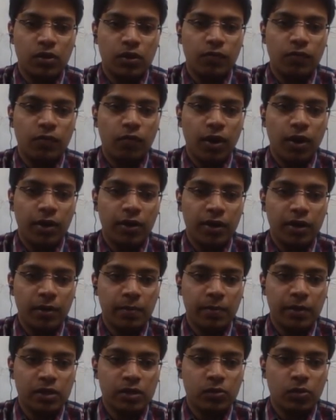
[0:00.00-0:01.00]
Voluntary
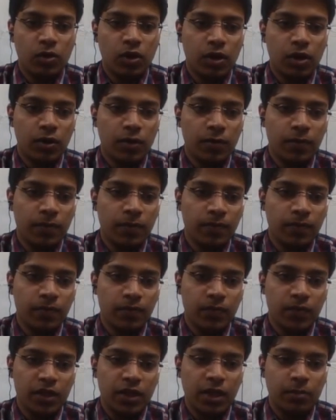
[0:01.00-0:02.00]
means what?
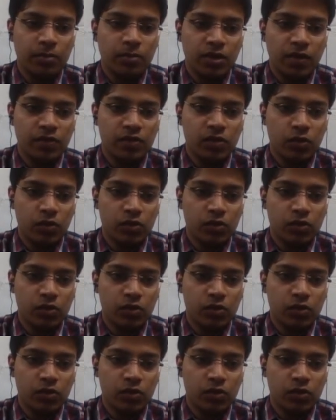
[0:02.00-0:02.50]
They themselves go.